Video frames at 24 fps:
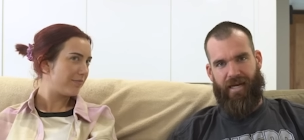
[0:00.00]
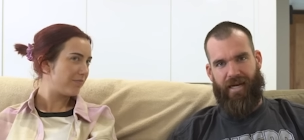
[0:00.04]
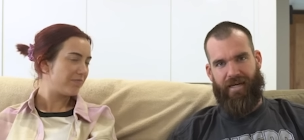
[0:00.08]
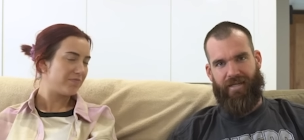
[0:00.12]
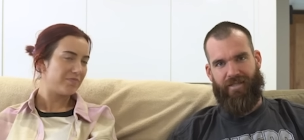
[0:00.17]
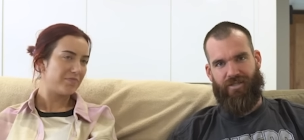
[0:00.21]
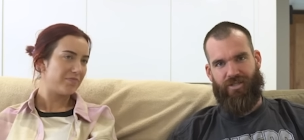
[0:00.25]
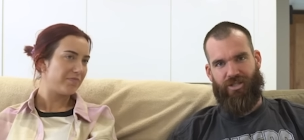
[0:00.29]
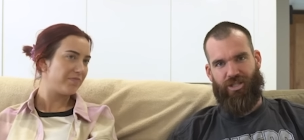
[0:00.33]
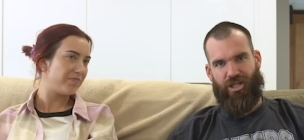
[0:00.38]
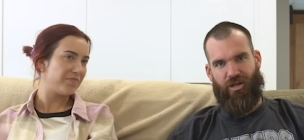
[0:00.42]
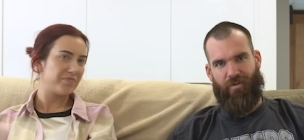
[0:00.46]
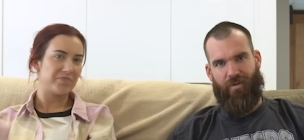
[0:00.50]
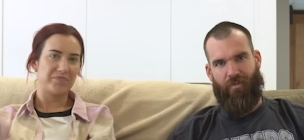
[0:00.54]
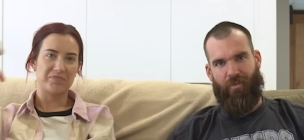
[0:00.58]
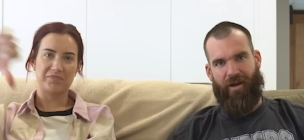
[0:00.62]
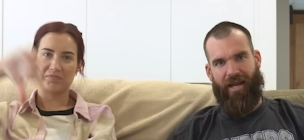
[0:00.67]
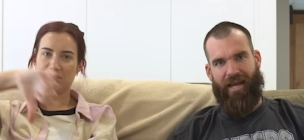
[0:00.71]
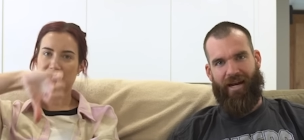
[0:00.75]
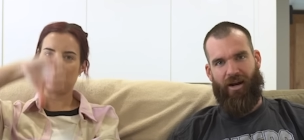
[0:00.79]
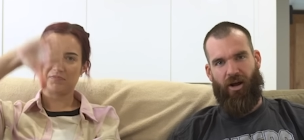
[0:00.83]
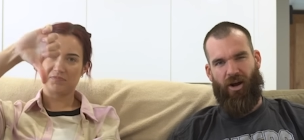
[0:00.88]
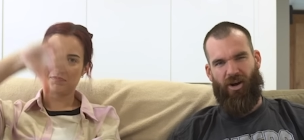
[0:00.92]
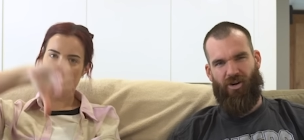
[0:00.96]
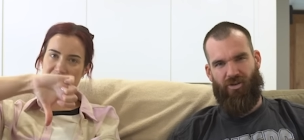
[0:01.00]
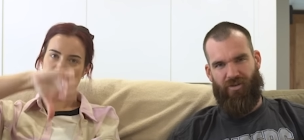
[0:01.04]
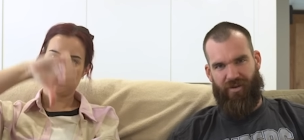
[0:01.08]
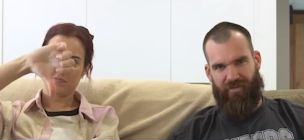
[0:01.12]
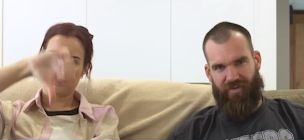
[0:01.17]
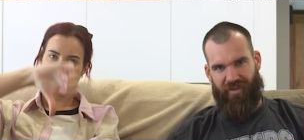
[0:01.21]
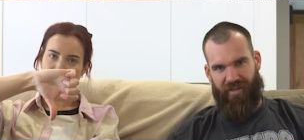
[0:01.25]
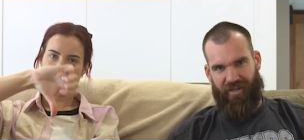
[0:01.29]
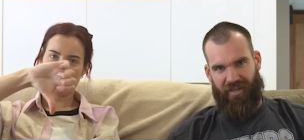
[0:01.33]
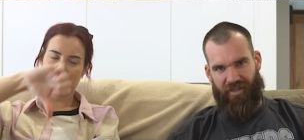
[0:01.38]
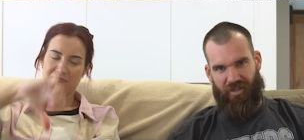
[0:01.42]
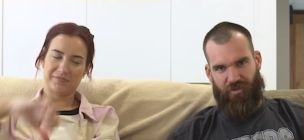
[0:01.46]
Speaker 1: Ladies and gentlemen, we had a
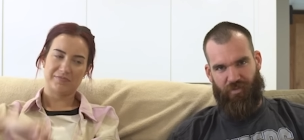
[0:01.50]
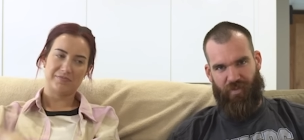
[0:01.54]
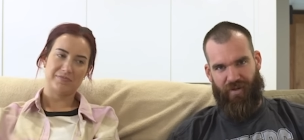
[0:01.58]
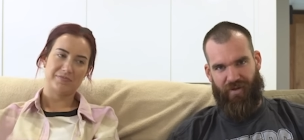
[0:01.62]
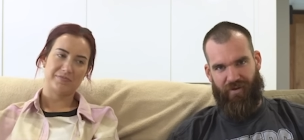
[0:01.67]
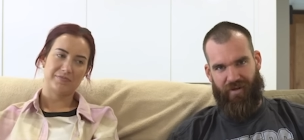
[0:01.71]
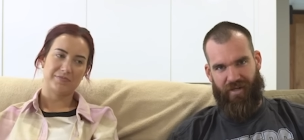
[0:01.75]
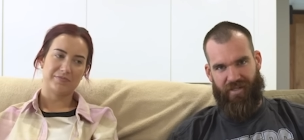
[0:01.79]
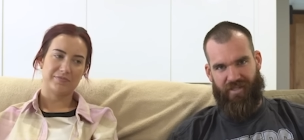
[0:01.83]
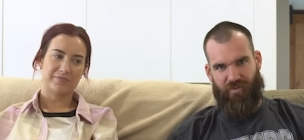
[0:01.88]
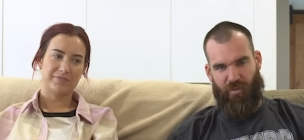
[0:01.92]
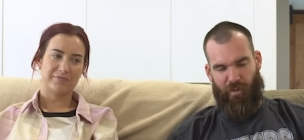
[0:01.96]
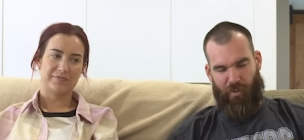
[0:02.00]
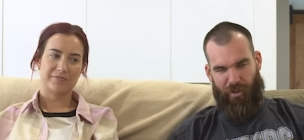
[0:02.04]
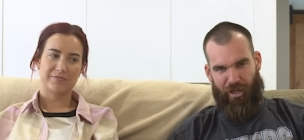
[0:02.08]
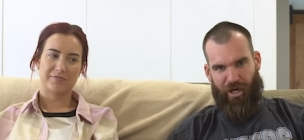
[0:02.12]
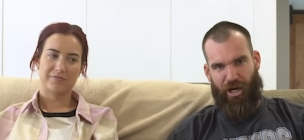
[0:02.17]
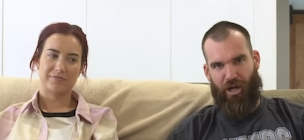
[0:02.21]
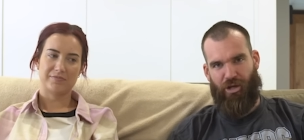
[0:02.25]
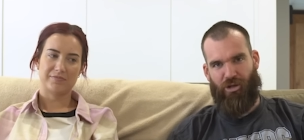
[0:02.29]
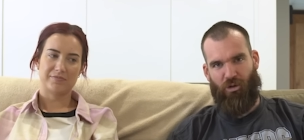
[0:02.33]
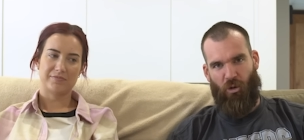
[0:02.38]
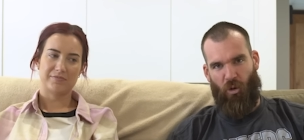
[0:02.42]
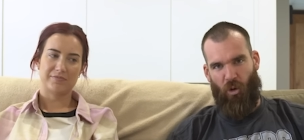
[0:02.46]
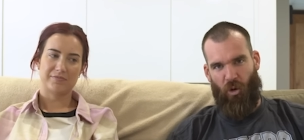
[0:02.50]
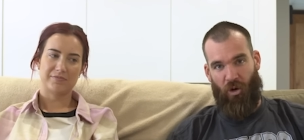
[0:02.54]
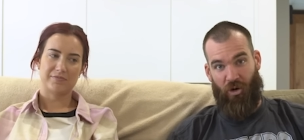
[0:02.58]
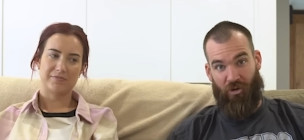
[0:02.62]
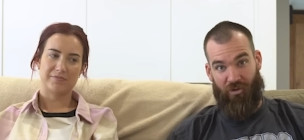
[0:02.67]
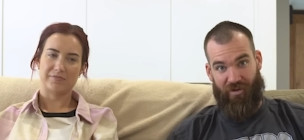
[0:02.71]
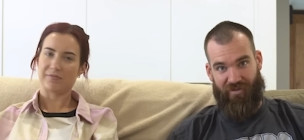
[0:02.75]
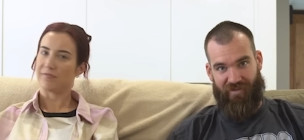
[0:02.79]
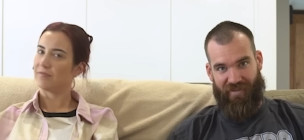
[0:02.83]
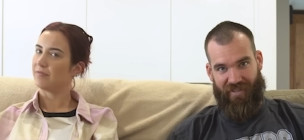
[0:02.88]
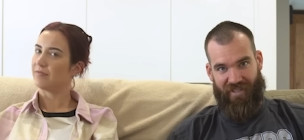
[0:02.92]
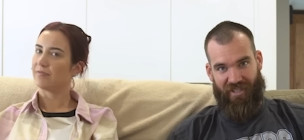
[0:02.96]
horrific experience. We want to know your
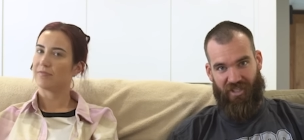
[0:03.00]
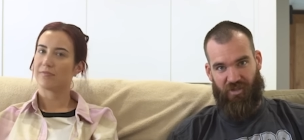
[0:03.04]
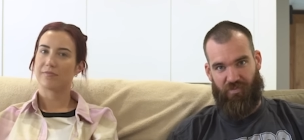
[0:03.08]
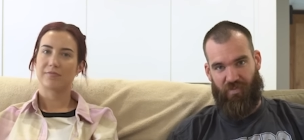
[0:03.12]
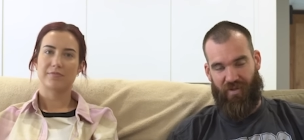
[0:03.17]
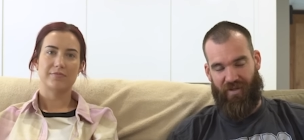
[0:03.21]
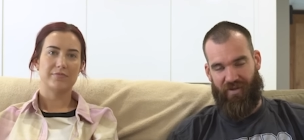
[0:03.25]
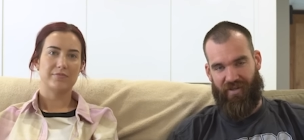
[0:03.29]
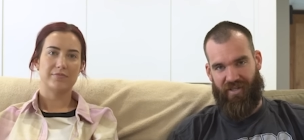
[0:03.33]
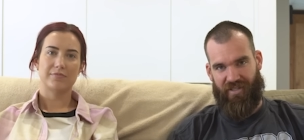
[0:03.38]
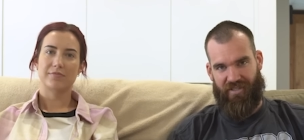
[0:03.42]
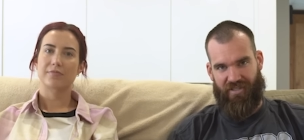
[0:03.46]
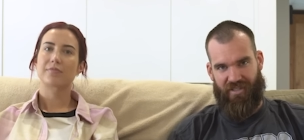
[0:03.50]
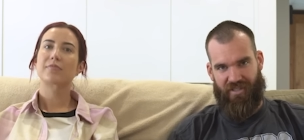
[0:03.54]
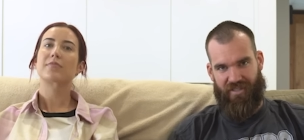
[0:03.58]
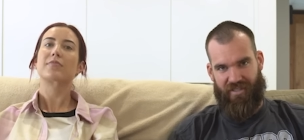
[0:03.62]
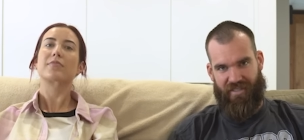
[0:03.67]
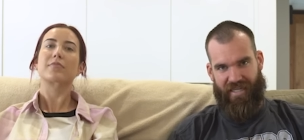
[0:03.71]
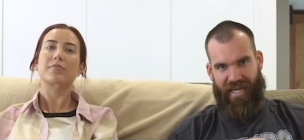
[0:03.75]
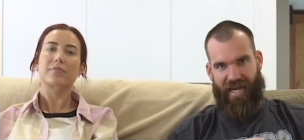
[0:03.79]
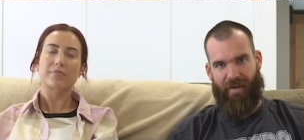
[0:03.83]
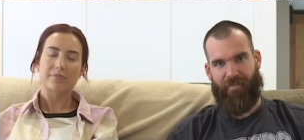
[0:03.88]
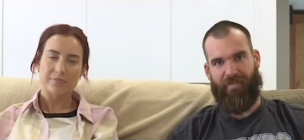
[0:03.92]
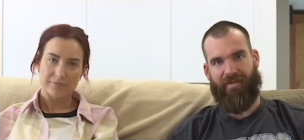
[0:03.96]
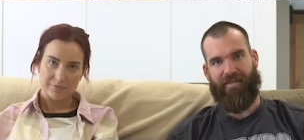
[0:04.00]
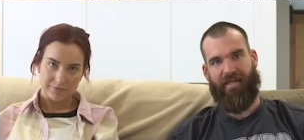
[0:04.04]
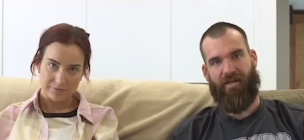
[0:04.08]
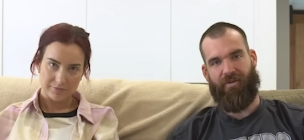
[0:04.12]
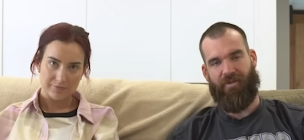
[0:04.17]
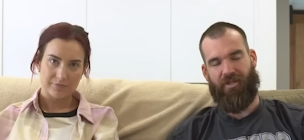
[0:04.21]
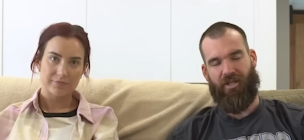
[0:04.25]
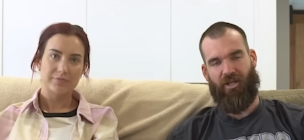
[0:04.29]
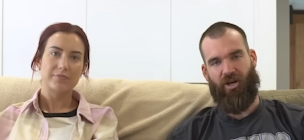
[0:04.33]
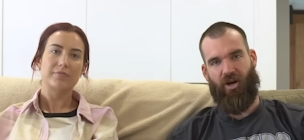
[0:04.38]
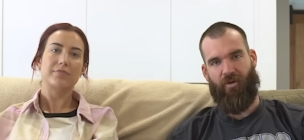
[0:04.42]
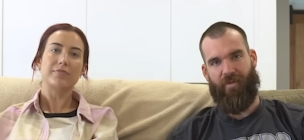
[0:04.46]
horrific experiences down below
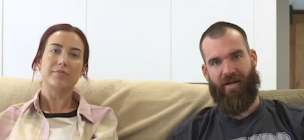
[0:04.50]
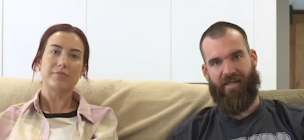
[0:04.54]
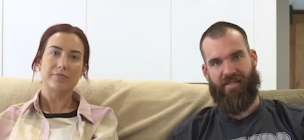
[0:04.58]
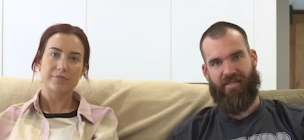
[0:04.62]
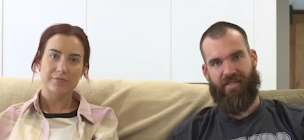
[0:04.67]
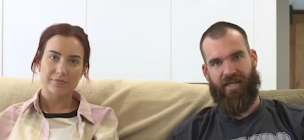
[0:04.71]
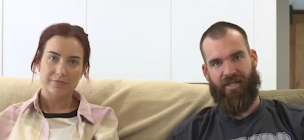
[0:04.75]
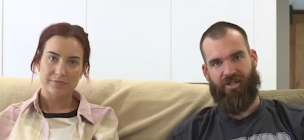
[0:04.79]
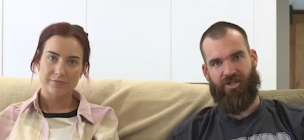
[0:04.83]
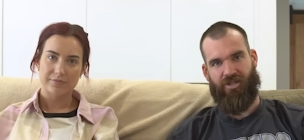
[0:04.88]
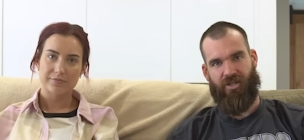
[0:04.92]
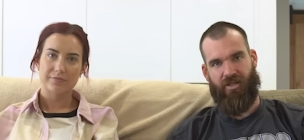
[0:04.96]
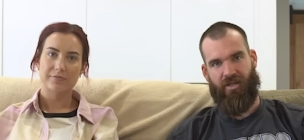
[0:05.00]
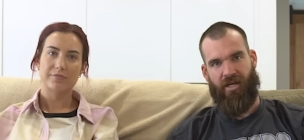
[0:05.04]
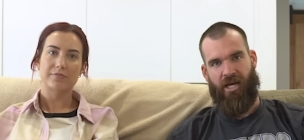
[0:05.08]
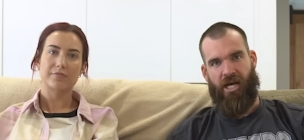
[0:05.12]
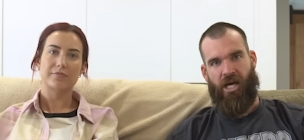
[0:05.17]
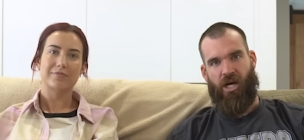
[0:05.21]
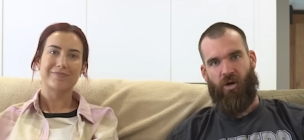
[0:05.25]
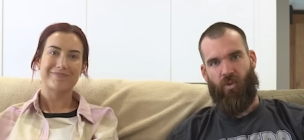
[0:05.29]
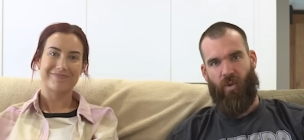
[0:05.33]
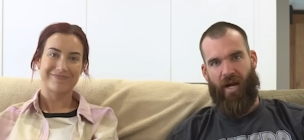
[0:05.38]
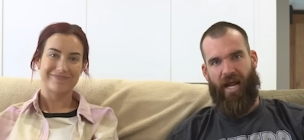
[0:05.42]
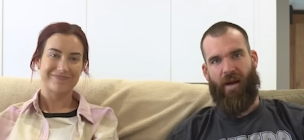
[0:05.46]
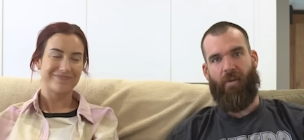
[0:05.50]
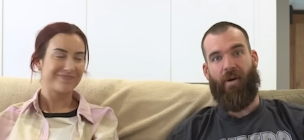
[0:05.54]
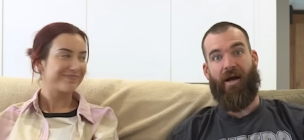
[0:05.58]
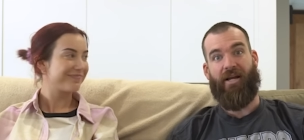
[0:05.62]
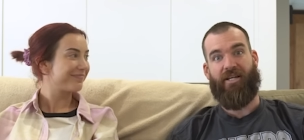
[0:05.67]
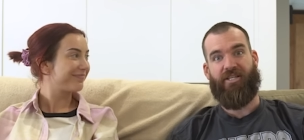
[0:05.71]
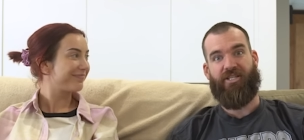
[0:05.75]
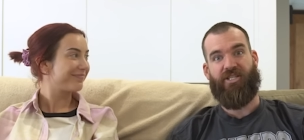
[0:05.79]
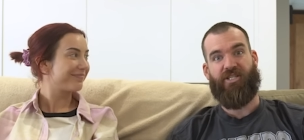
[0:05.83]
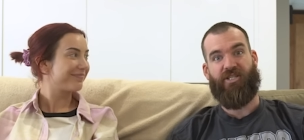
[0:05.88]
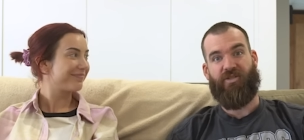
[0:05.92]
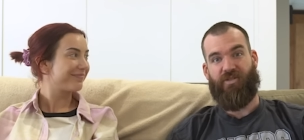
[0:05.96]
in the comment section. We were... I
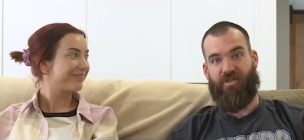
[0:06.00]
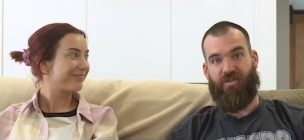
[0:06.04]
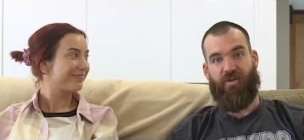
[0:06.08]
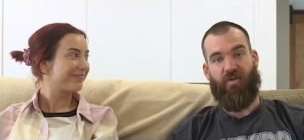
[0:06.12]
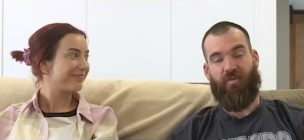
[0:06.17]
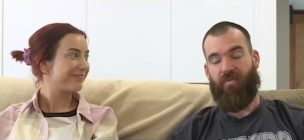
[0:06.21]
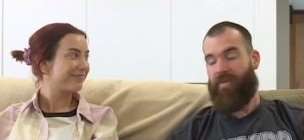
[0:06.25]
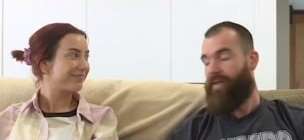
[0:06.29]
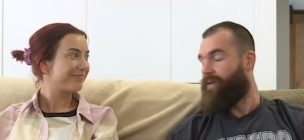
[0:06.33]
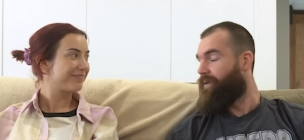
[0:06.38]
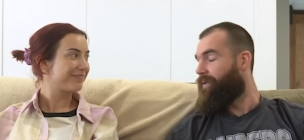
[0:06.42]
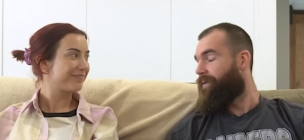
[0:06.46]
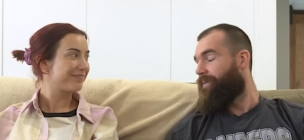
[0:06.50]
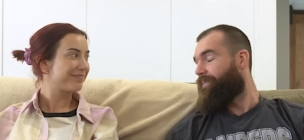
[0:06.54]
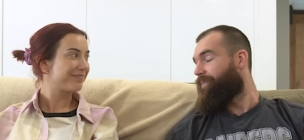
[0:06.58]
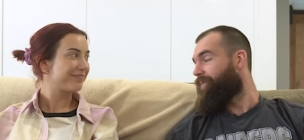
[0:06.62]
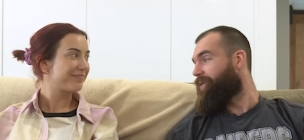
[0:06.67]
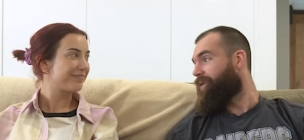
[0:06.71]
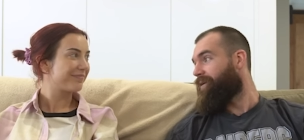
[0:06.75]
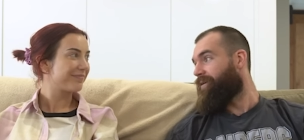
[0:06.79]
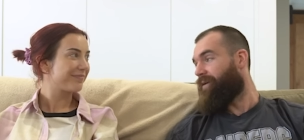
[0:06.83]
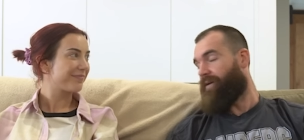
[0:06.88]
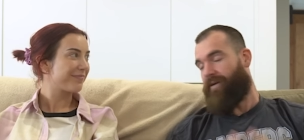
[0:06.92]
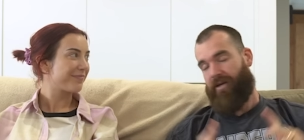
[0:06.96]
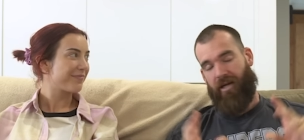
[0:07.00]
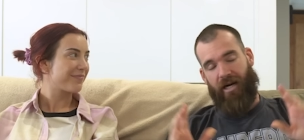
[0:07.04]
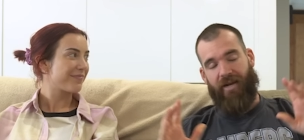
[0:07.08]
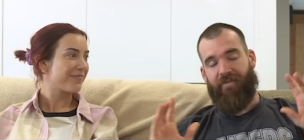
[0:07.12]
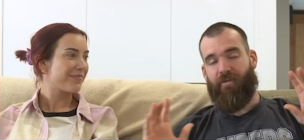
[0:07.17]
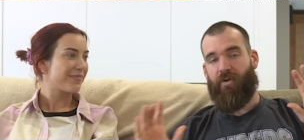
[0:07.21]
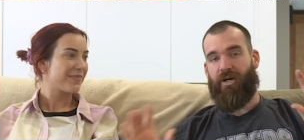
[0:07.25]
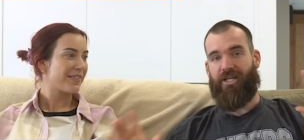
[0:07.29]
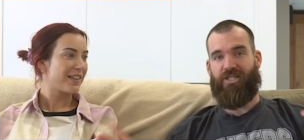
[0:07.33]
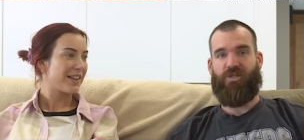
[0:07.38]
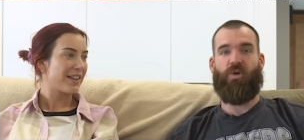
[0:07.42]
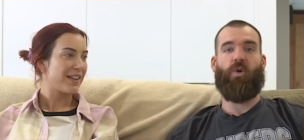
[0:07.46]
don't even
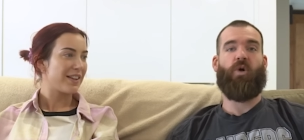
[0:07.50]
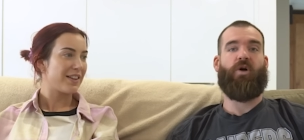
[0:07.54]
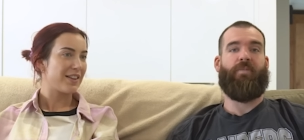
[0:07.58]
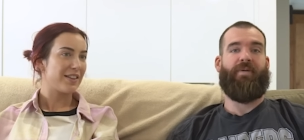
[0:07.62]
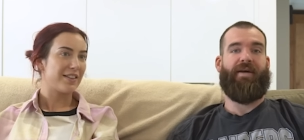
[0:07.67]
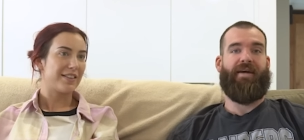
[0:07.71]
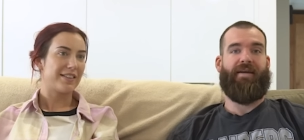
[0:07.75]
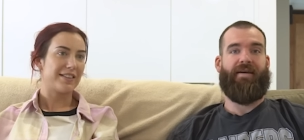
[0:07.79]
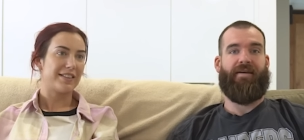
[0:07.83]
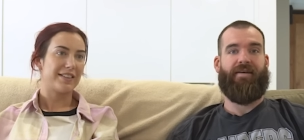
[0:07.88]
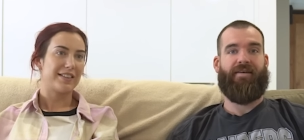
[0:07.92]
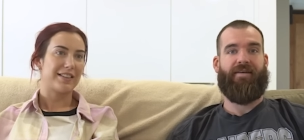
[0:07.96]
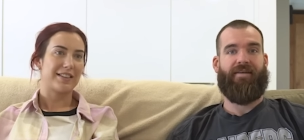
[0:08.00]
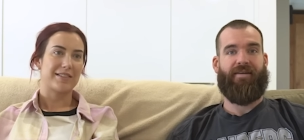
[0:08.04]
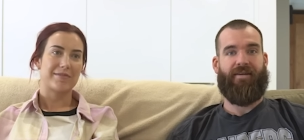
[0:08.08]
want to talk about it.